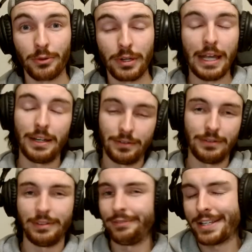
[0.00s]
and
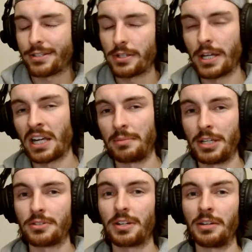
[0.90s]
that's just not going to be
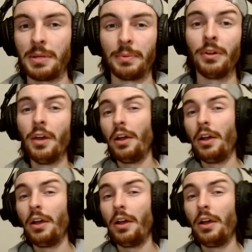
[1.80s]
interesting to people.